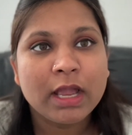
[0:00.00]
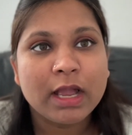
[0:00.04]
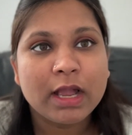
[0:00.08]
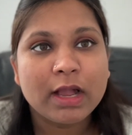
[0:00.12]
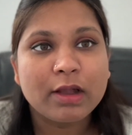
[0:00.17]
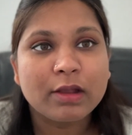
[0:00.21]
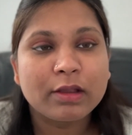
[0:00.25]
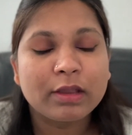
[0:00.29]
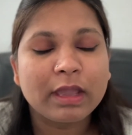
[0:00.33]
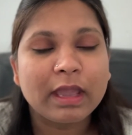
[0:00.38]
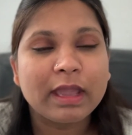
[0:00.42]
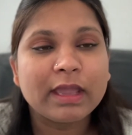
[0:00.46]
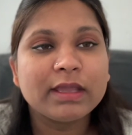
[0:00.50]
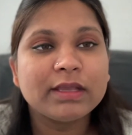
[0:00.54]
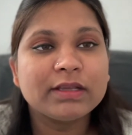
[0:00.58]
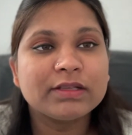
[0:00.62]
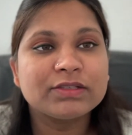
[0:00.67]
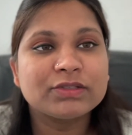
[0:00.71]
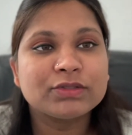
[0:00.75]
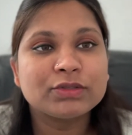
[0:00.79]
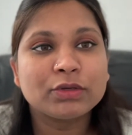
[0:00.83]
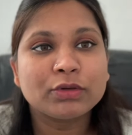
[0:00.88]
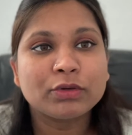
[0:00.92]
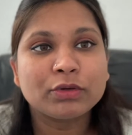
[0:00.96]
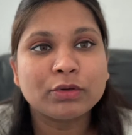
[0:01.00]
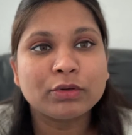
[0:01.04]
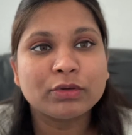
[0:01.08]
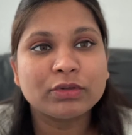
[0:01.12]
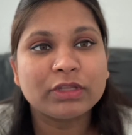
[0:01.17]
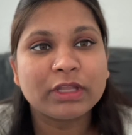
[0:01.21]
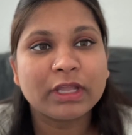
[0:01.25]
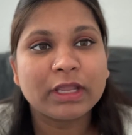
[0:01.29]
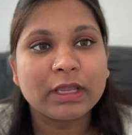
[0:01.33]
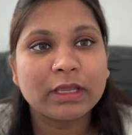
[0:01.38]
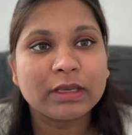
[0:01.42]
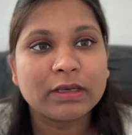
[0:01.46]
Okay, so
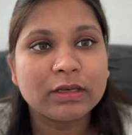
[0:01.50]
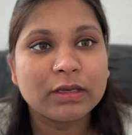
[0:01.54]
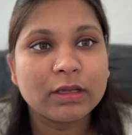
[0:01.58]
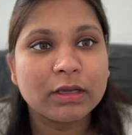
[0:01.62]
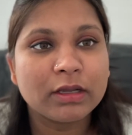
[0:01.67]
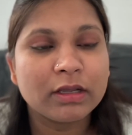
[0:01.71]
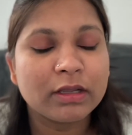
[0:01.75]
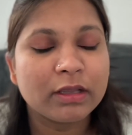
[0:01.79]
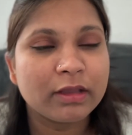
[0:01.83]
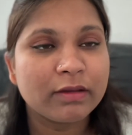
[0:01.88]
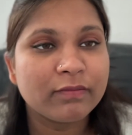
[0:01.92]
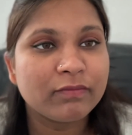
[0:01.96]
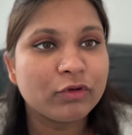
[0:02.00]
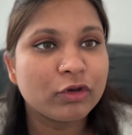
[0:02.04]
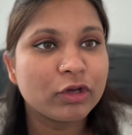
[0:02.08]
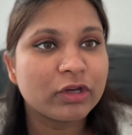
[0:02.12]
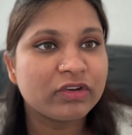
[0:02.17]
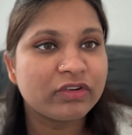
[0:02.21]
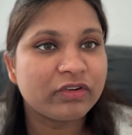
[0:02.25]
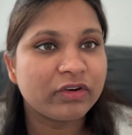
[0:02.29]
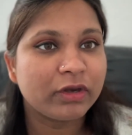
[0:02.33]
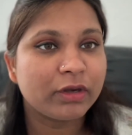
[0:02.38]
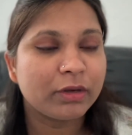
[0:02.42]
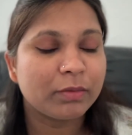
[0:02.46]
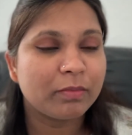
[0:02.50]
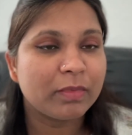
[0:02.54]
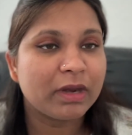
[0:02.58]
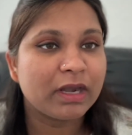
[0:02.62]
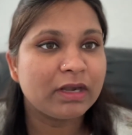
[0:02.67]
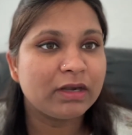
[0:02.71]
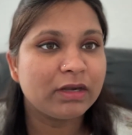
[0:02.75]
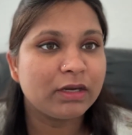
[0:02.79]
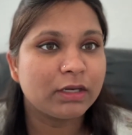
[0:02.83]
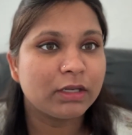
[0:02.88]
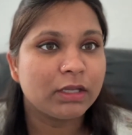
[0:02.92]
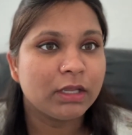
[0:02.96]
they can give you a
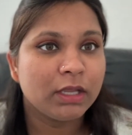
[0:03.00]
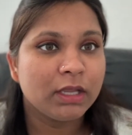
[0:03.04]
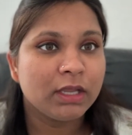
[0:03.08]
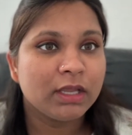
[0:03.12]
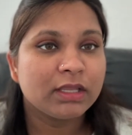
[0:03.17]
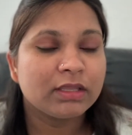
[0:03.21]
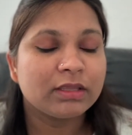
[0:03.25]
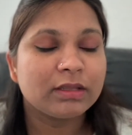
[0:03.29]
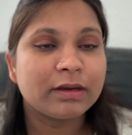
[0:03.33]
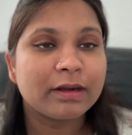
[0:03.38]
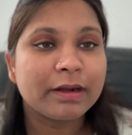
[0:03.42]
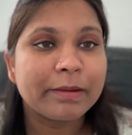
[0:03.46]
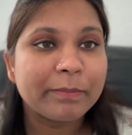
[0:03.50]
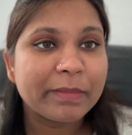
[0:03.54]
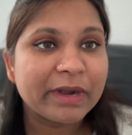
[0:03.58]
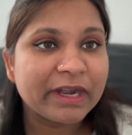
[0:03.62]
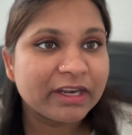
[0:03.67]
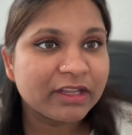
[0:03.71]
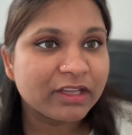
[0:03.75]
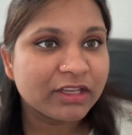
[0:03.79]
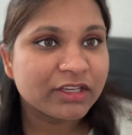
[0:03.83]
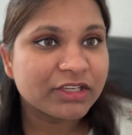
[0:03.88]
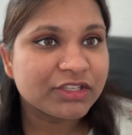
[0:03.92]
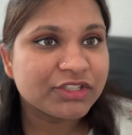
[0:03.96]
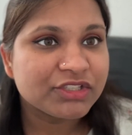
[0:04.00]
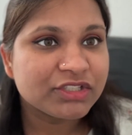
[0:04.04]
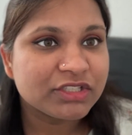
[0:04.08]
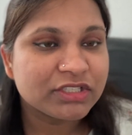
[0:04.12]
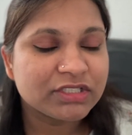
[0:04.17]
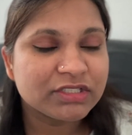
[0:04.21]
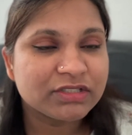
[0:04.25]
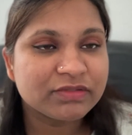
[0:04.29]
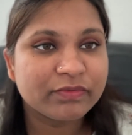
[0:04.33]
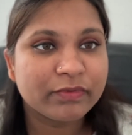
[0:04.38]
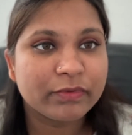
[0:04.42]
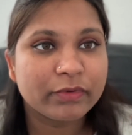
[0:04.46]
treatment. There are
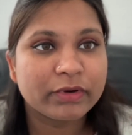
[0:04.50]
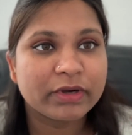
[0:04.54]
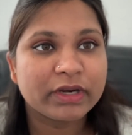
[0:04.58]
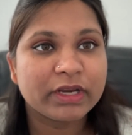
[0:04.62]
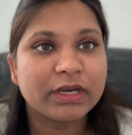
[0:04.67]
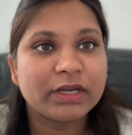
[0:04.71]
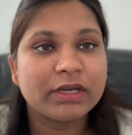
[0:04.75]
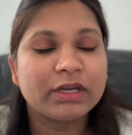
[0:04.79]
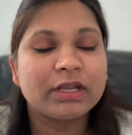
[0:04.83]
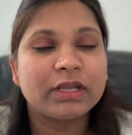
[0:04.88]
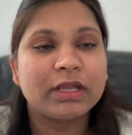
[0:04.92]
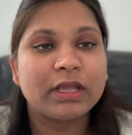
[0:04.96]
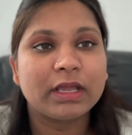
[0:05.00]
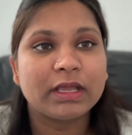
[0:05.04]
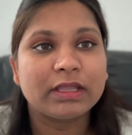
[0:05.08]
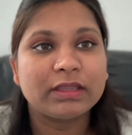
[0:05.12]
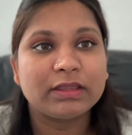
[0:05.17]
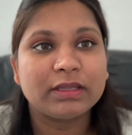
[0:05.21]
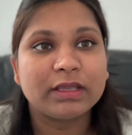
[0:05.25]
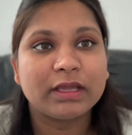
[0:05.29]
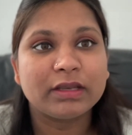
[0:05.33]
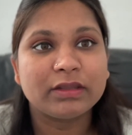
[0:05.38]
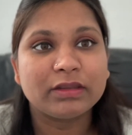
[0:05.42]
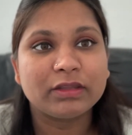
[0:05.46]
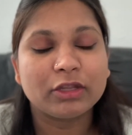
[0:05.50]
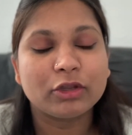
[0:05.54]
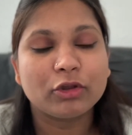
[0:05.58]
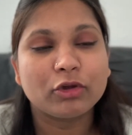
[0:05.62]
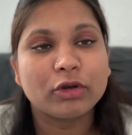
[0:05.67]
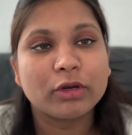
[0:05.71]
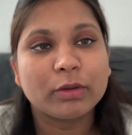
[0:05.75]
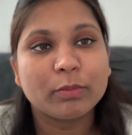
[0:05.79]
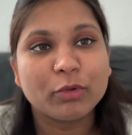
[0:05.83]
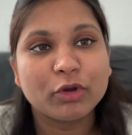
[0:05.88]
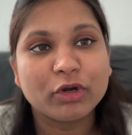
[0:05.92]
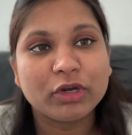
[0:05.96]
medications for it, and then they're
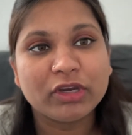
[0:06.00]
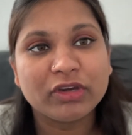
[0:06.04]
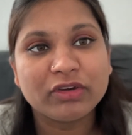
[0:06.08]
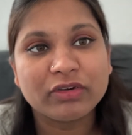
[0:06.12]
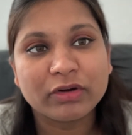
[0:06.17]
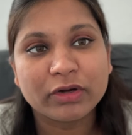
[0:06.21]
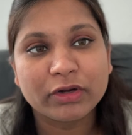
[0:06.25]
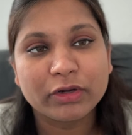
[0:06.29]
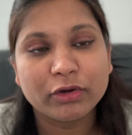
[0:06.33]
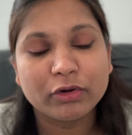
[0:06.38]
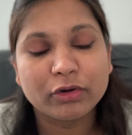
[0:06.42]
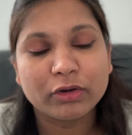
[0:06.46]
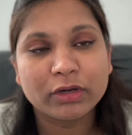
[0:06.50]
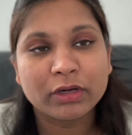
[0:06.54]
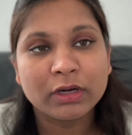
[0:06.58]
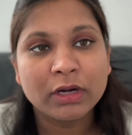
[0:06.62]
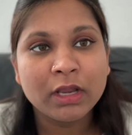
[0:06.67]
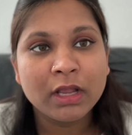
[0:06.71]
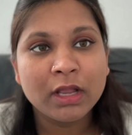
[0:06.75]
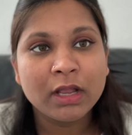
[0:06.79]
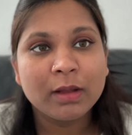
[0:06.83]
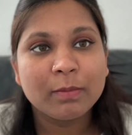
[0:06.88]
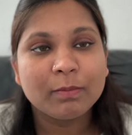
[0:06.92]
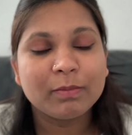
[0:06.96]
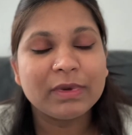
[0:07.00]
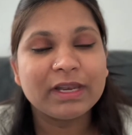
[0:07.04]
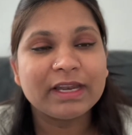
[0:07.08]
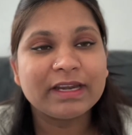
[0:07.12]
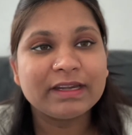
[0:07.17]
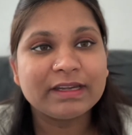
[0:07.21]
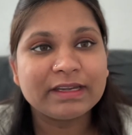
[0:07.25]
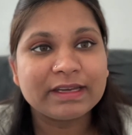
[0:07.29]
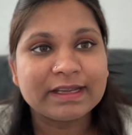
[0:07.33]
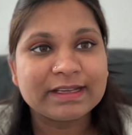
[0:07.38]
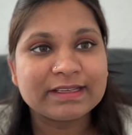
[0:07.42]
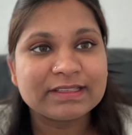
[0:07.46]
gonna monitor your
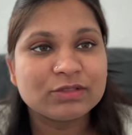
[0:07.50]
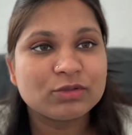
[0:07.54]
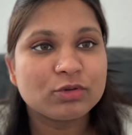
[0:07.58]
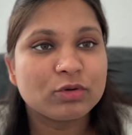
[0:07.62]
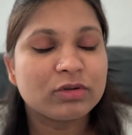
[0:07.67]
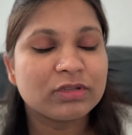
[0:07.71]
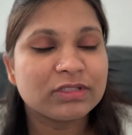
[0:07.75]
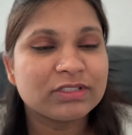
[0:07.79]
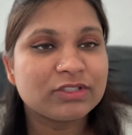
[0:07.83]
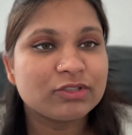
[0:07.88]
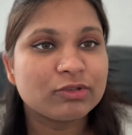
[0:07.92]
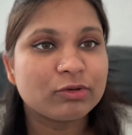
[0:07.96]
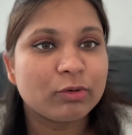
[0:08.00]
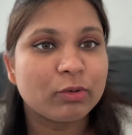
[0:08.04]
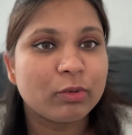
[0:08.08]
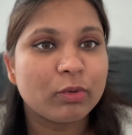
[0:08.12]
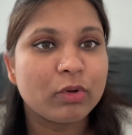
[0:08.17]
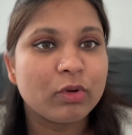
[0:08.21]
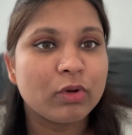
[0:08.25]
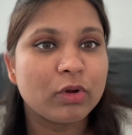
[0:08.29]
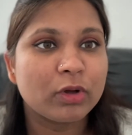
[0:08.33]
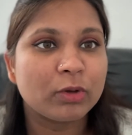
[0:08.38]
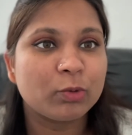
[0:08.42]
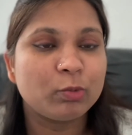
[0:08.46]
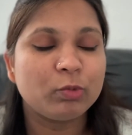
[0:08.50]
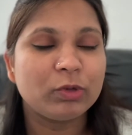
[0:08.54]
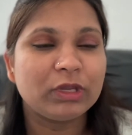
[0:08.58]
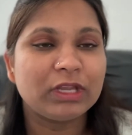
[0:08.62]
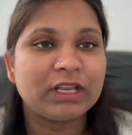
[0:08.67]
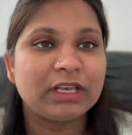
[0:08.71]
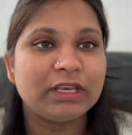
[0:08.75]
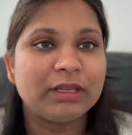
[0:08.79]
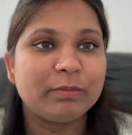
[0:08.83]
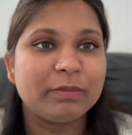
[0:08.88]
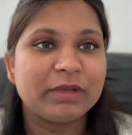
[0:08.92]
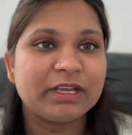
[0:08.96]
blood test also on
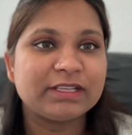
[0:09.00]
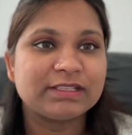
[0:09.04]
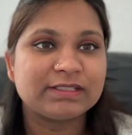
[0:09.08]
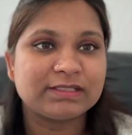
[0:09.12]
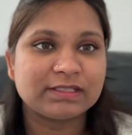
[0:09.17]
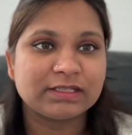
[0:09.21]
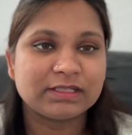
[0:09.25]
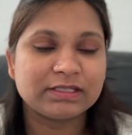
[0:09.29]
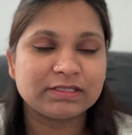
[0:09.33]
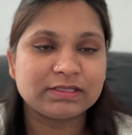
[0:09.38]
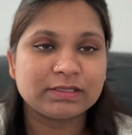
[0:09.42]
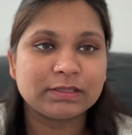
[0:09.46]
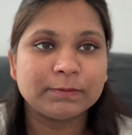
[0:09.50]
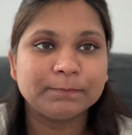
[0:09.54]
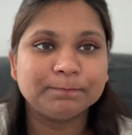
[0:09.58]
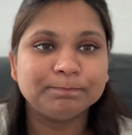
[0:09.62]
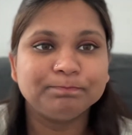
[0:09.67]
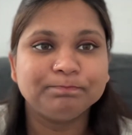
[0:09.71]
weekly basis.